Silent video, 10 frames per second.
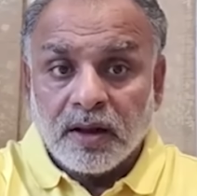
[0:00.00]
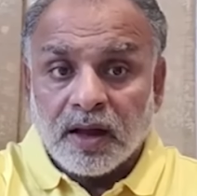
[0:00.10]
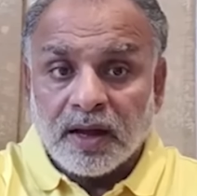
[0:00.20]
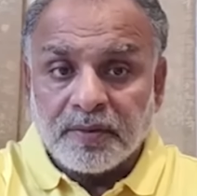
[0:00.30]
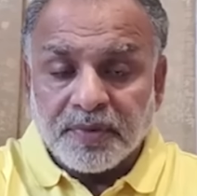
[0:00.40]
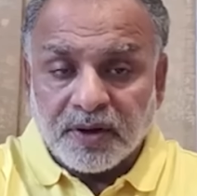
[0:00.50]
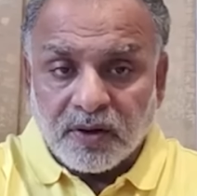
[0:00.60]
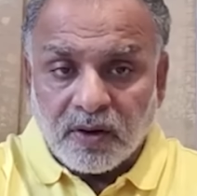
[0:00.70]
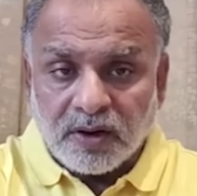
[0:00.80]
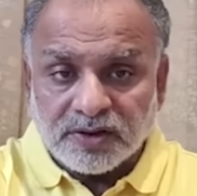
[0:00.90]
And
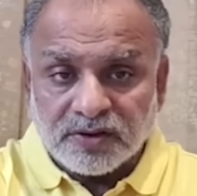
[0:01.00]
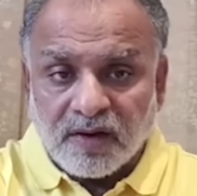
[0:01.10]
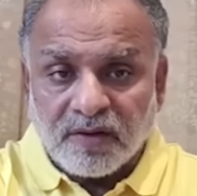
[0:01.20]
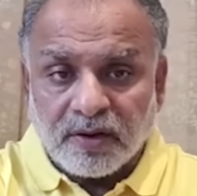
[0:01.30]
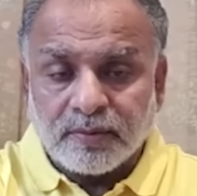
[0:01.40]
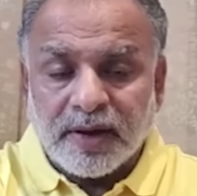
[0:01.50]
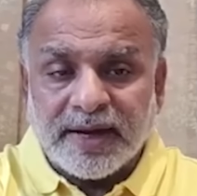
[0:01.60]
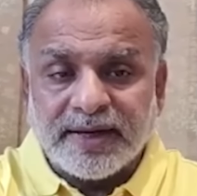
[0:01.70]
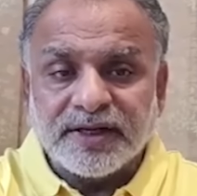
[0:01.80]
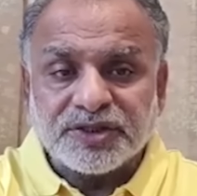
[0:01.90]
because our
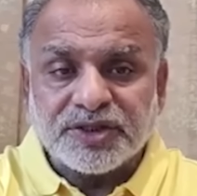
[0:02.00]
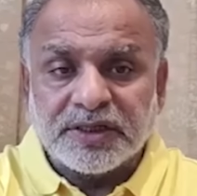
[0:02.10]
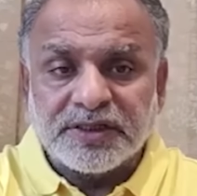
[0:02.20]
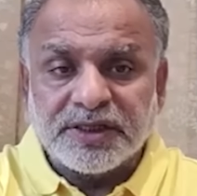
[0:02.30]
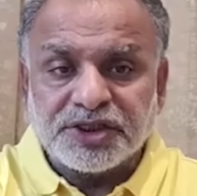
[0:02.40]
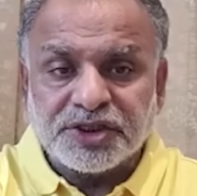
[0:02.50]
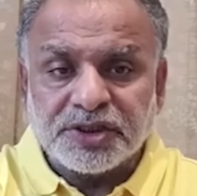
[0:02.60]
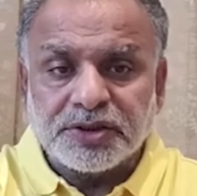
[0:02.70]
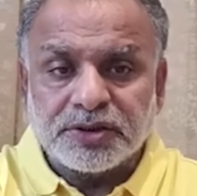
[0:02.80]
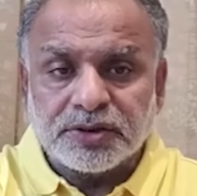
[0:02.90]
mind is
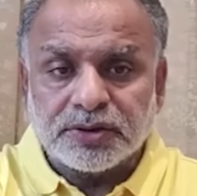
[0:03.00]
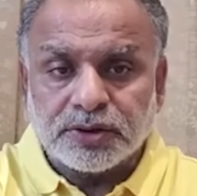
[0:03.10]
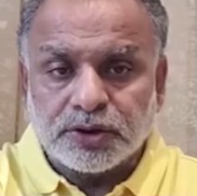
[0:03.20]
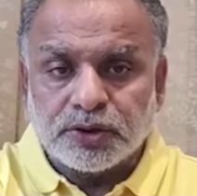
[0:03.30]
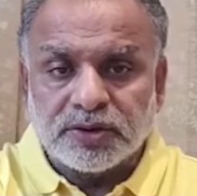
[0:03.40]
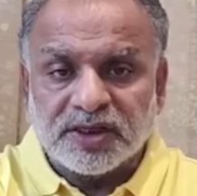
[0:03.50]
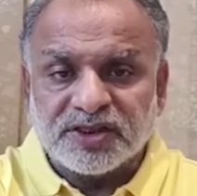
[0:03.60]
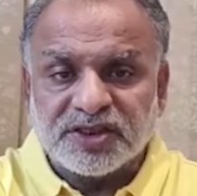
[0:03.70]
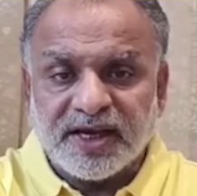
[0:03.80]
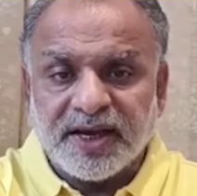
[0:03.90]
conditioned to the
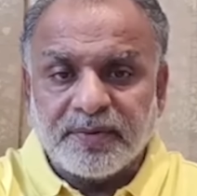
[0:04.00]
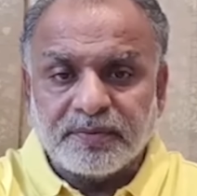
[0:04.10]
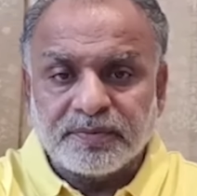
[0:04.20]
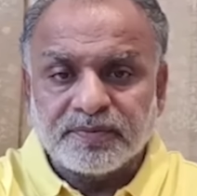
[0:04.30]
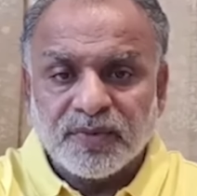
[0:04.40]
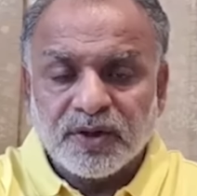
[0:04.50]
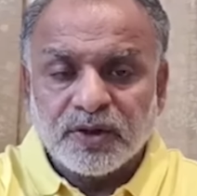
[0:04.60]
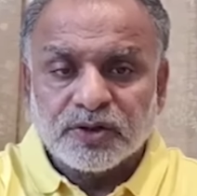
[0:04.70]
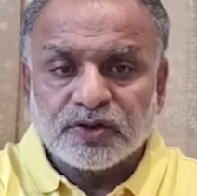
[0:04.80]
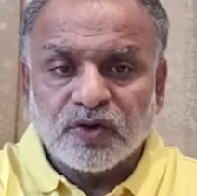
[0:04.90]
same,
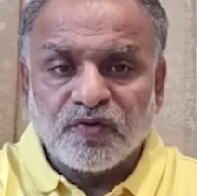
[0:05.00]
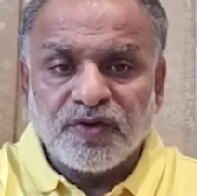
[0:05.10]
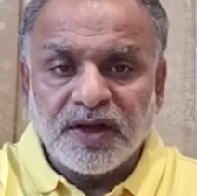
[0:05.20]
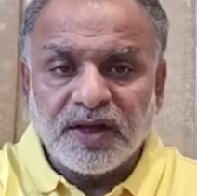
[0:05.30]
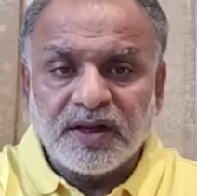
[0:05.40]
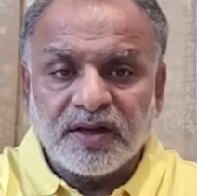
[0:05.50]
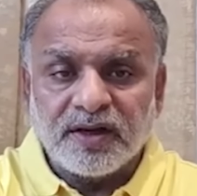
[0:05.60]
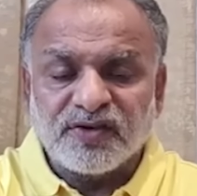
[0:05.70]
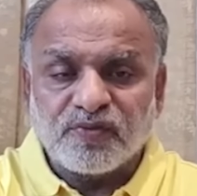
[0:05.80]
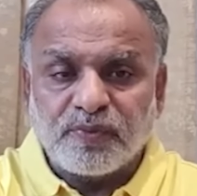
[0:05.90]
so we
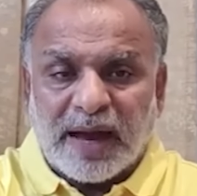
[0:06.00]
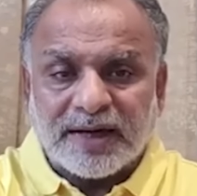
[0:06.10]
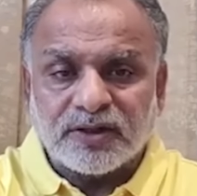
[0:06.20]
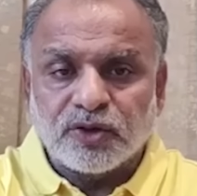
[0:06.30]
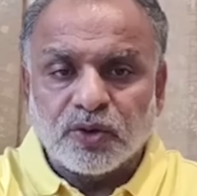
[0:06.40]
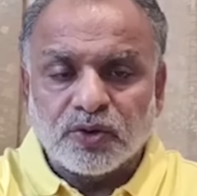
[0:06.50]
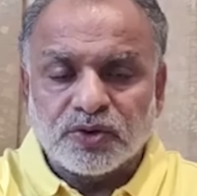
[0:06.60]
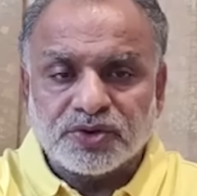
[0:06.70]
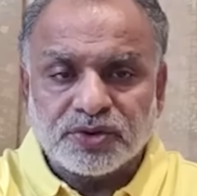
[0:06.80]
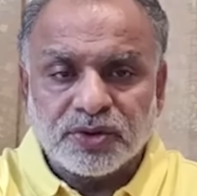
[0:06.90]
respect
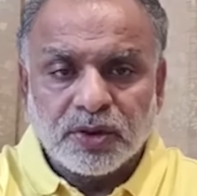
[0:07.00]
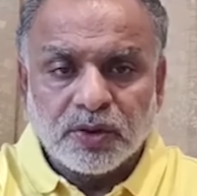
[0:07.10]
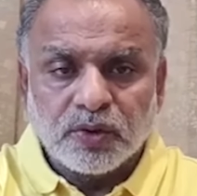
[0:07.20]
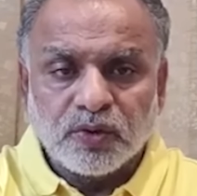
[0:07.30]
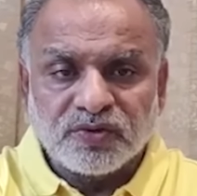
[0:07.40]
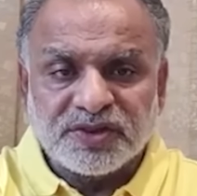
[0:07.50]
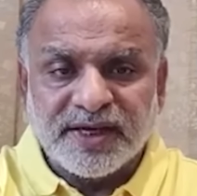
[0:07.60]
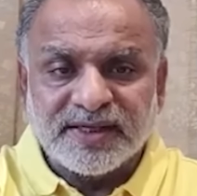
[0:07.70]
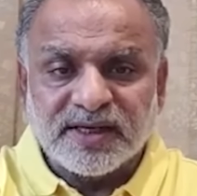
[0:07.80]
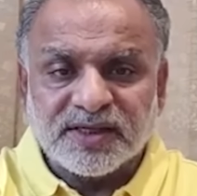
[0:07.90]
those who
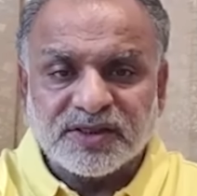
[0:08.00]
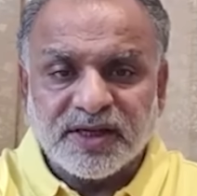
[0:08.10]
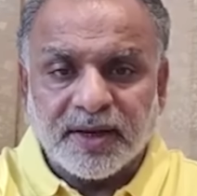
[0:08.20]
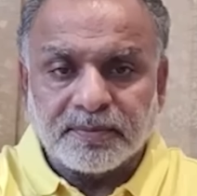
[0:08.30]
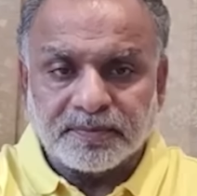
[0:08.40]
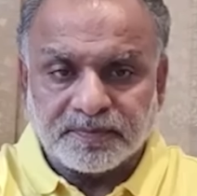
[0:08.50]
say the same.